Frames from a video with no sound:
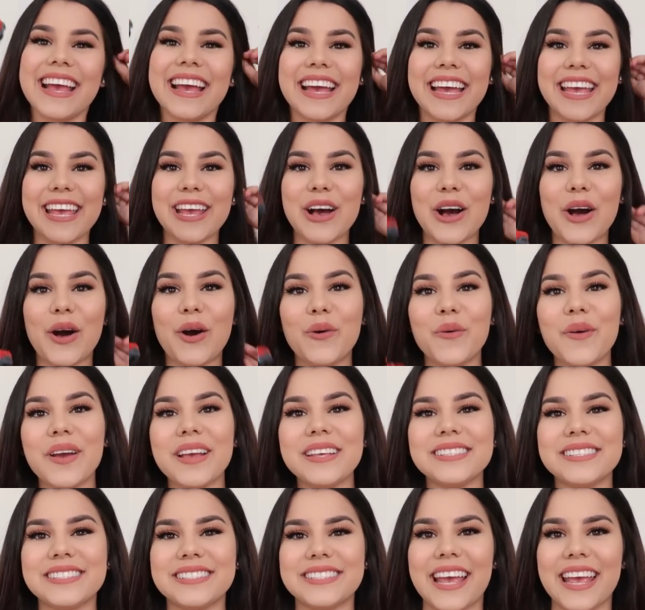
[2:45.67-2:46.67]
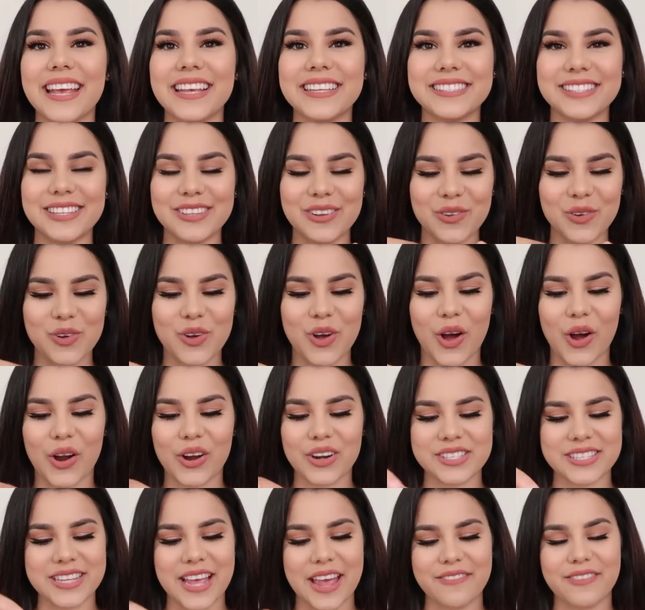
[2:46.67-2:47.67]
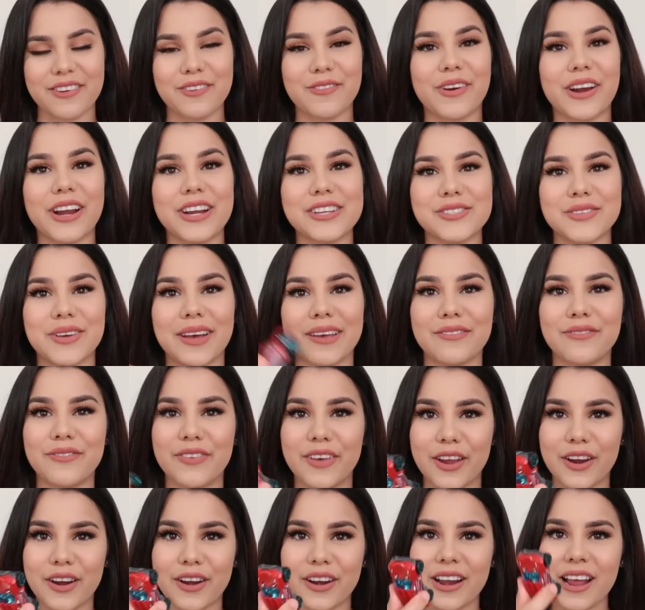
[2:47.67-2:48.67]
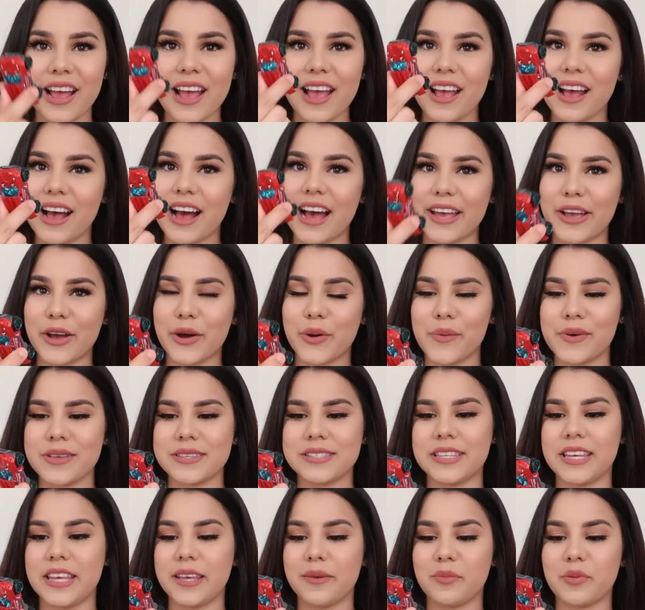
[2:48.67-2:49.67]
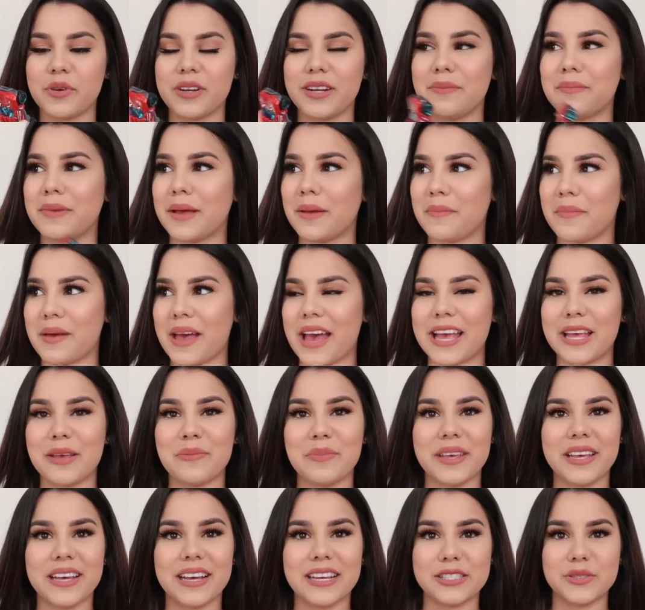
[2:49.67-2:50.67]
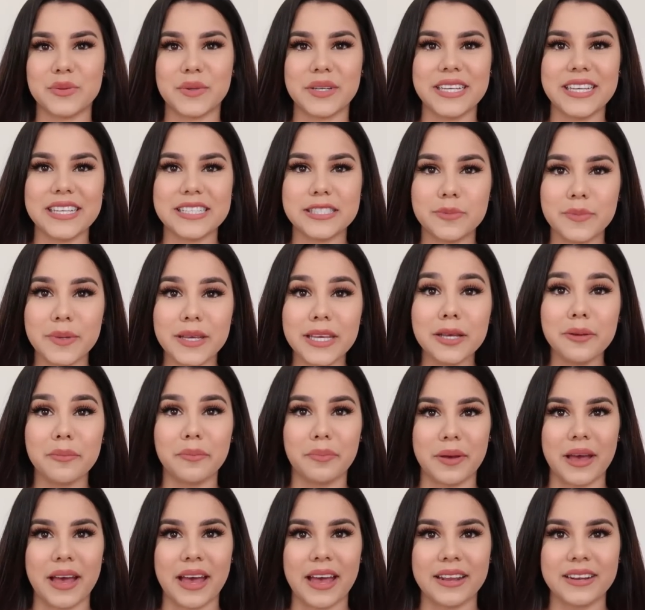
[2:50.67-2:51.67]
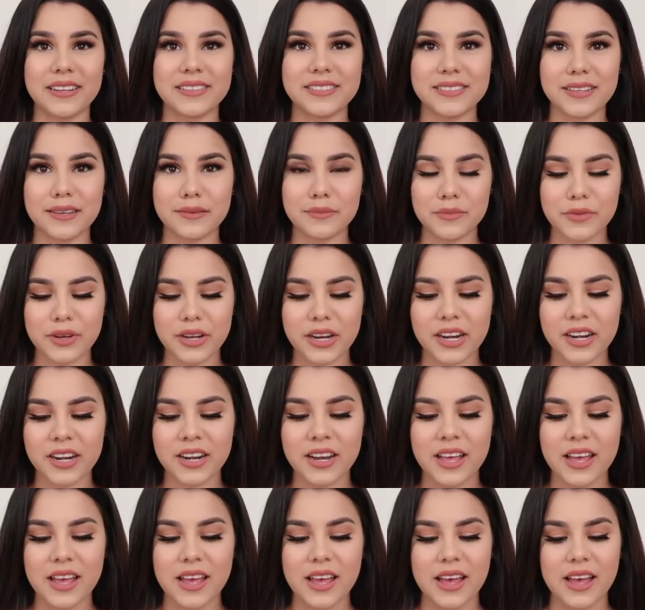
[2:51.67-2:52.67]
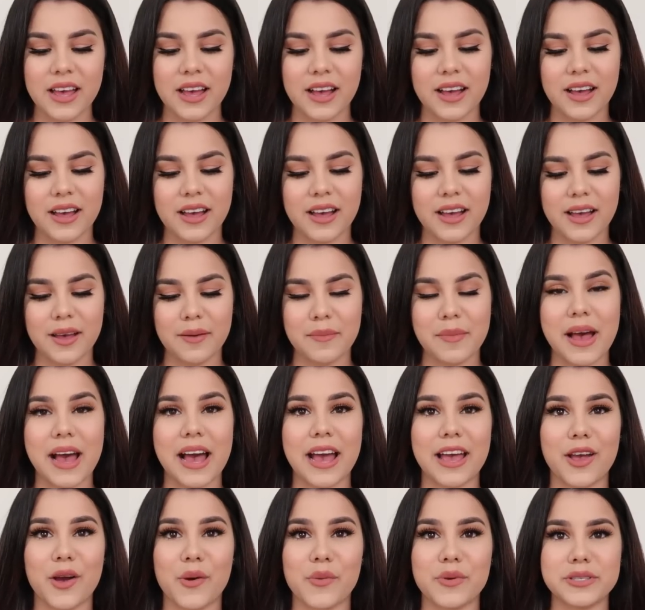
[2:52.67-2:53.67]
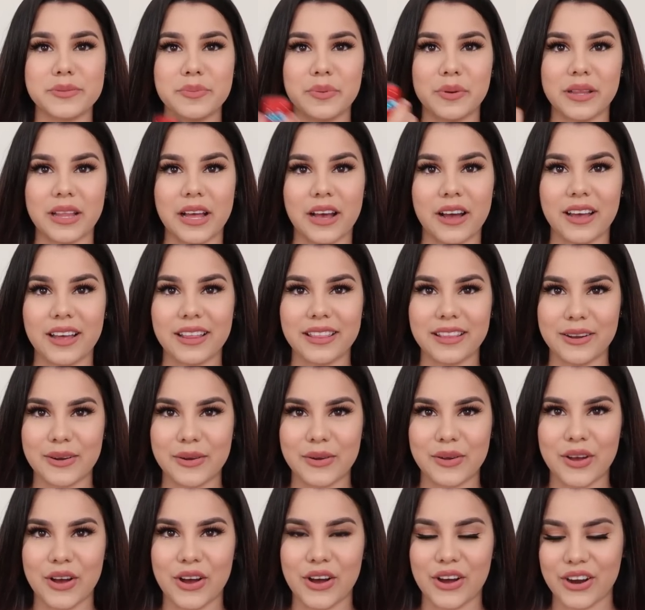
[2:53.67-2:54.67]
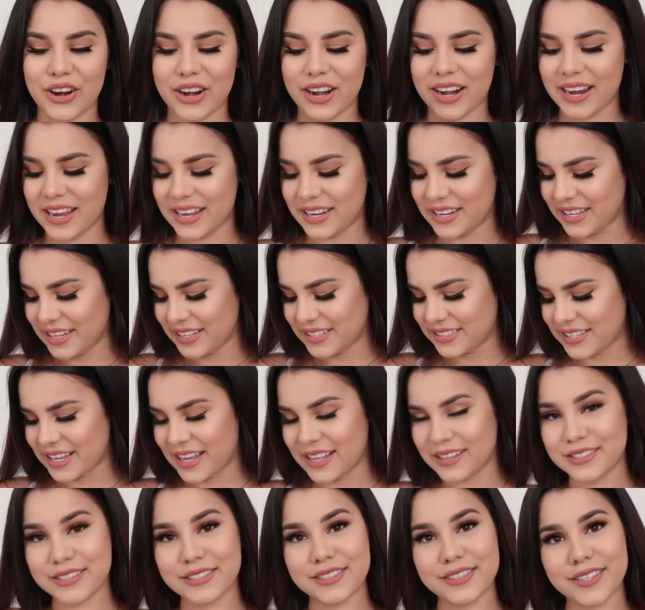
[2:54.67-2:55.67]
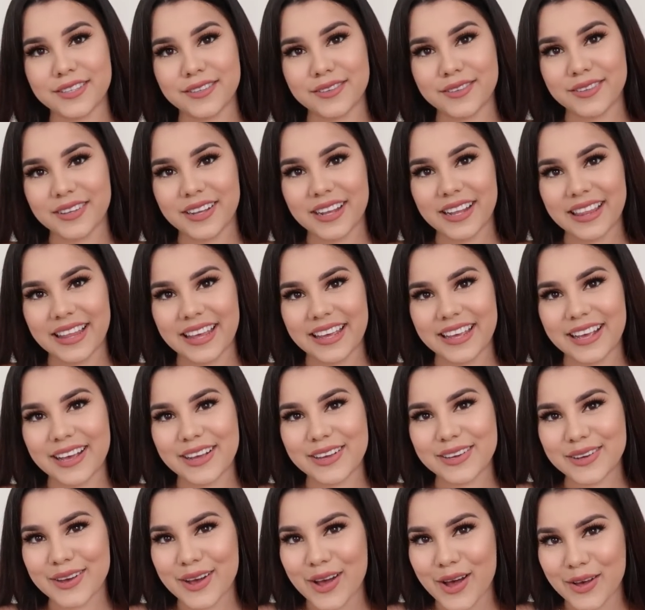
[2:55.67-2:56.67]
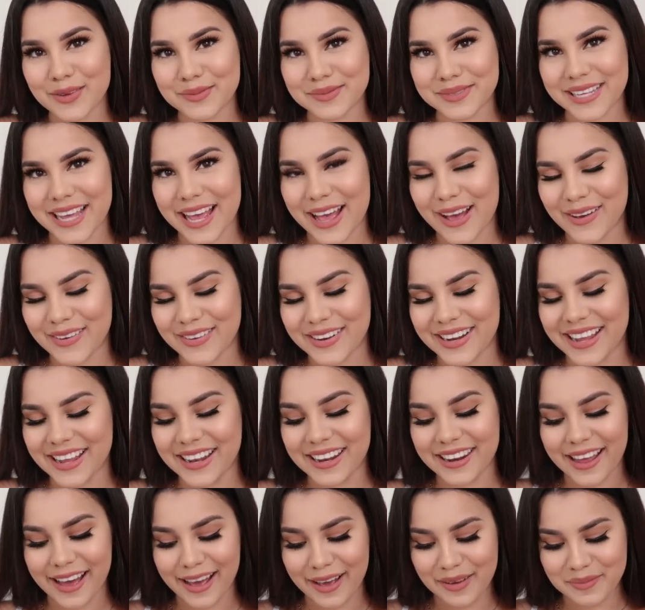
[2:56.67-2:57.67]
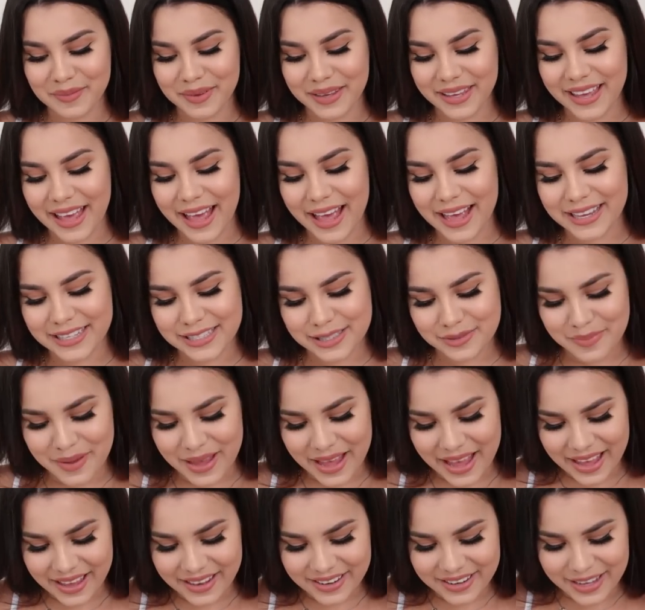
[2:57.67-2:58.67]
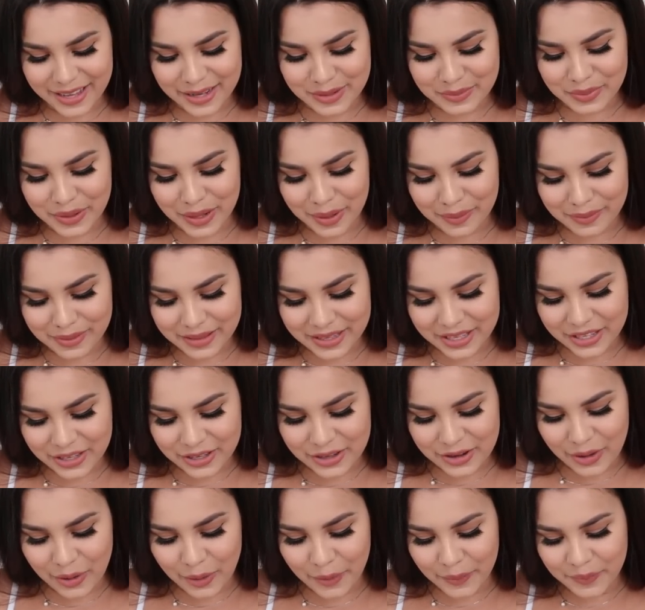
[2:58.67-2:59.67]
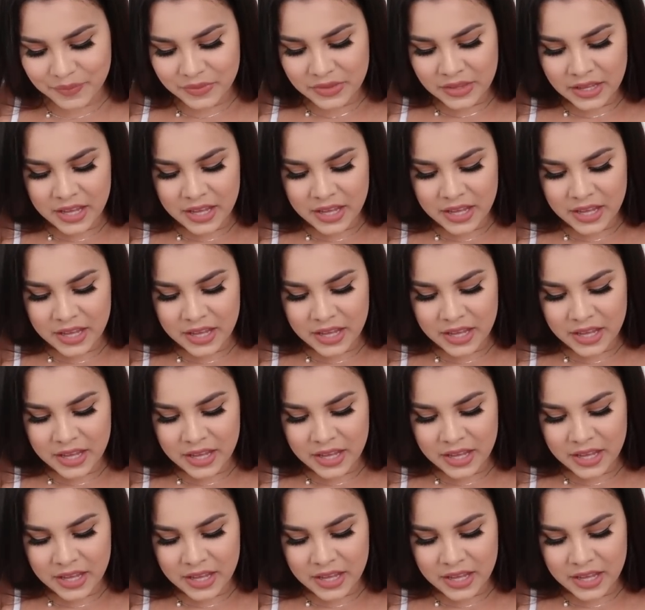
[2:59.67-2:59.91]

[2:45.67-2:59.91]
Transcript: He always takes little cars everywhere, so I figure I always keep one in my bag because when he's being bad somewhere, I always pull out a little car and he tends to like calm down and not be as bad in public, you know.